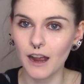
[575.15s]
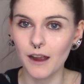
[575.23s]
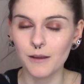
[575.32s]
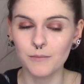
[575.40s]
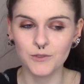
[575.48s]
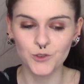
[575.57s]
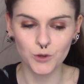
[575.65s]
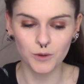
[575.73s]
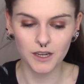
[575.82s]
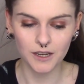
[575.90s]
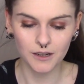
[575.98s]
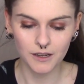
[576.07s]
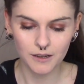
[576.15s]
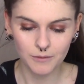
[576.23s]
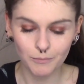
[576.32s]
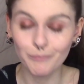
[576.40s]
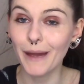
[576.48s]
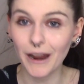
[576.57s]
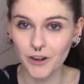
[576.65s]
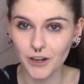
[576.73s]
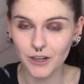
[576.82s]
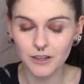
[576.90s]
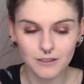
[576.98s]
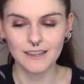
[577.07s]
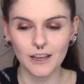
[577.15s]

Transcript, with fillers: I am doing better.